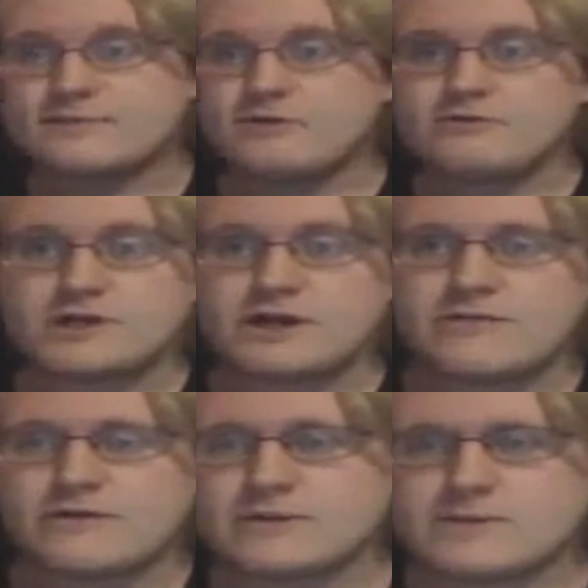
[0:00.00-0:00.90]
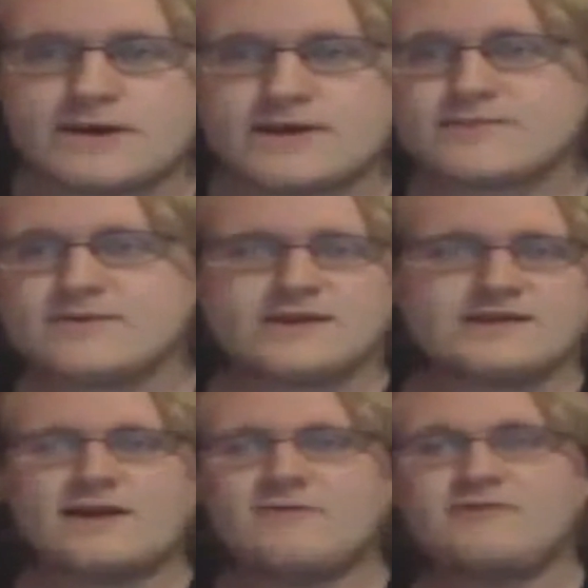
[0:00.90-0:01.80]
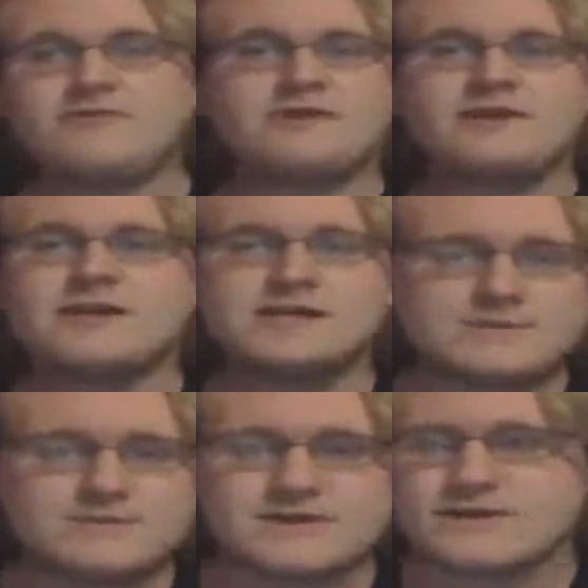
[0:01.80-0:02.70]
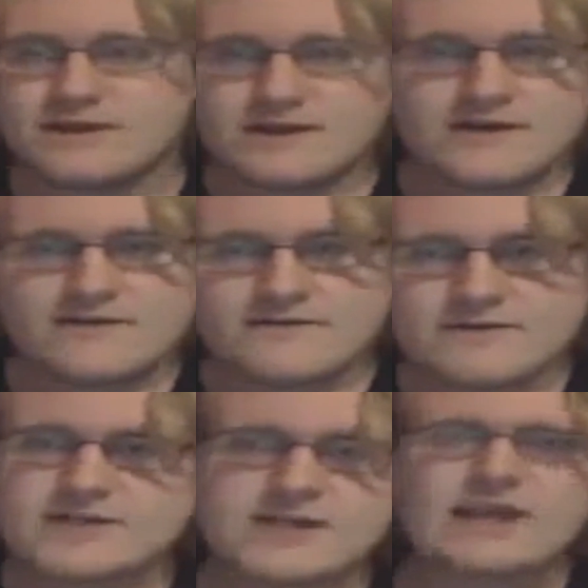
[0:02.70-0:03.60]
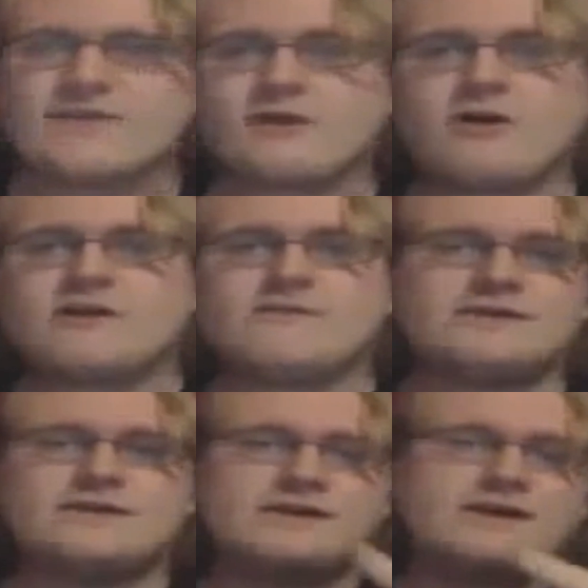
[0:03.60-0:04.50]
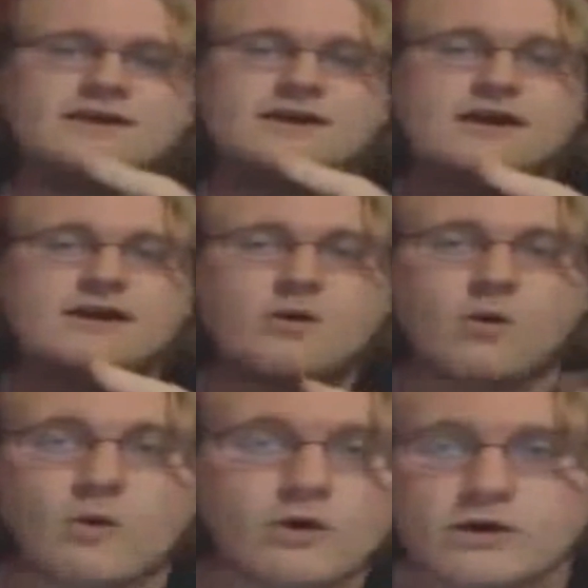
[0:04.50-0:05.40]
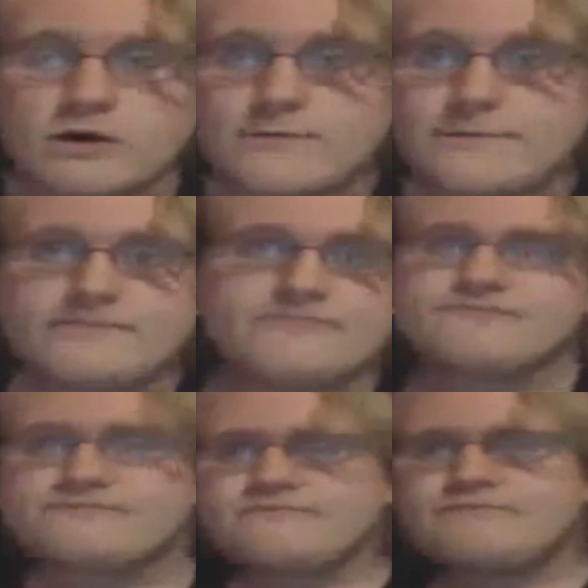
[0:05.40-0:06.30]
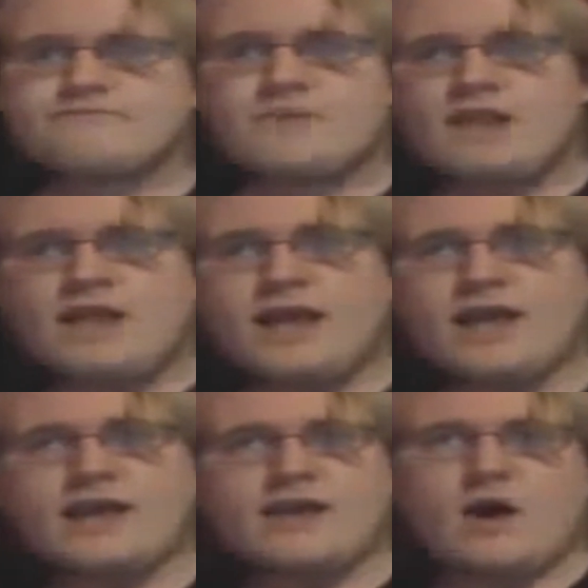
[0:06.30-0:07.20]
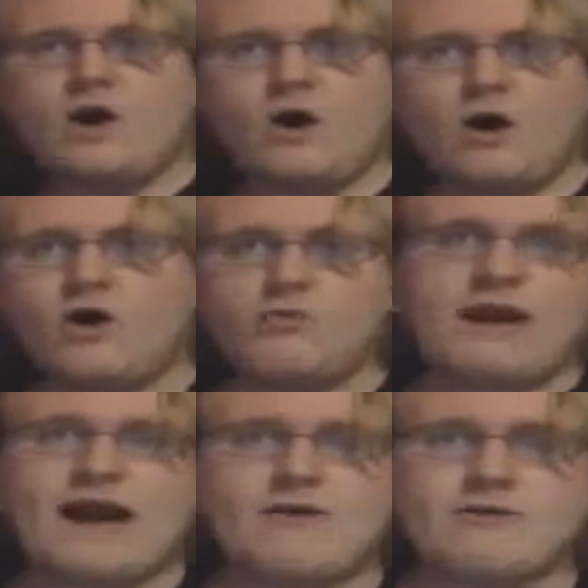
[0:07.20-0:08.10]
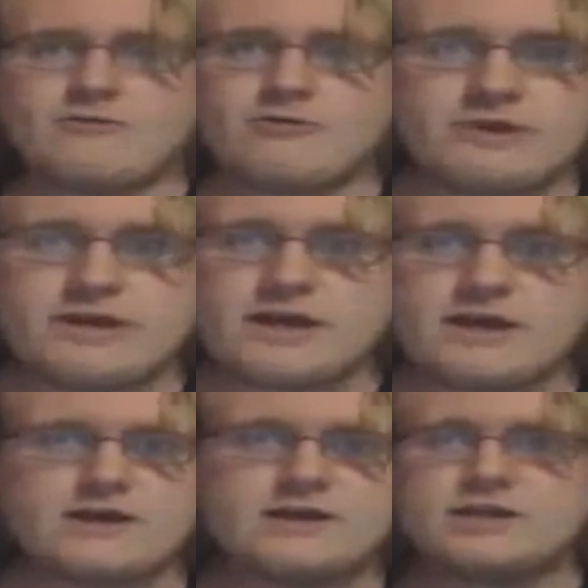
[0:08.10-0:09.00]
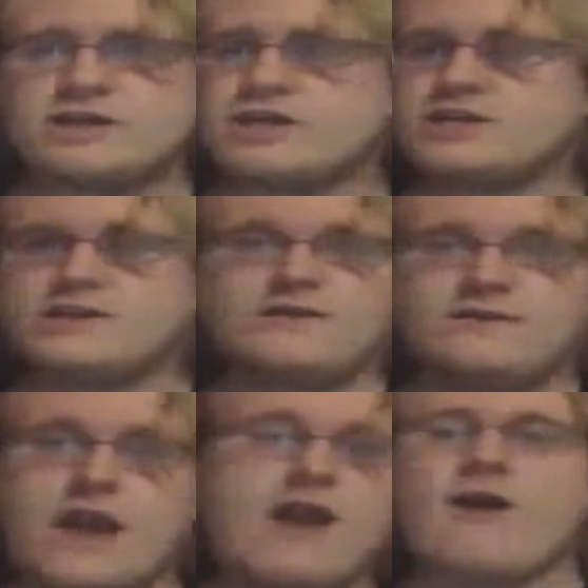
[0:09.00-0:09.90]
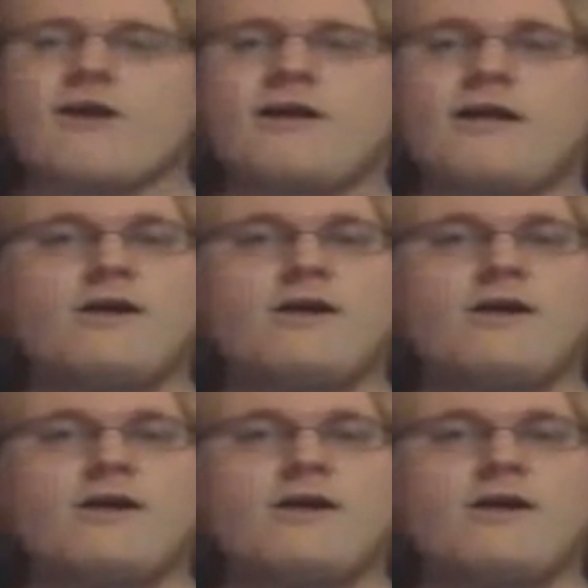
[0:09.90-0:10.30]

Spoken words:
explosion out there in space, I mean, that's not really what it is, but for the sake of argument, or a all-powerful being is just there,